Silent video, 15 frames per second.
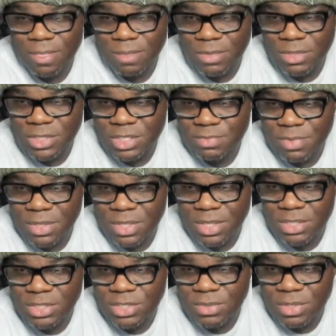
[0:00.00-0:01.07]
But just
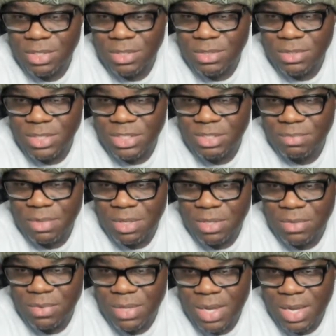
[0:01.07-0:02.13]
because you lose doesn't mean
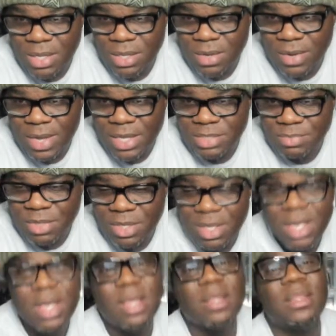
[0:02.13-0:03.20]
you got your ass beat.
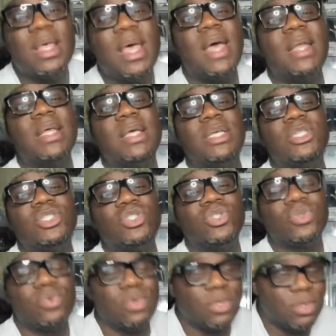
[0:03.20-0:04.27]
That is
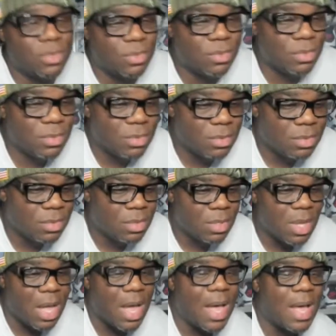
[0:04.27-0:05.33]
true.
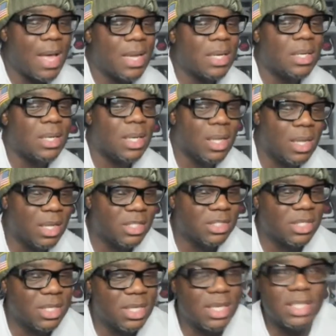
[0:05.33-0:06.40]
I
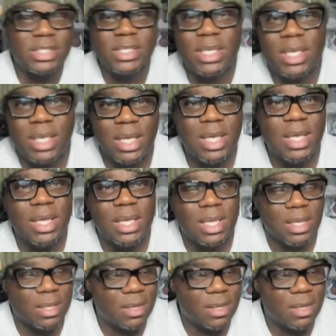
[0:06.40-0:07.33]
lost against Ink.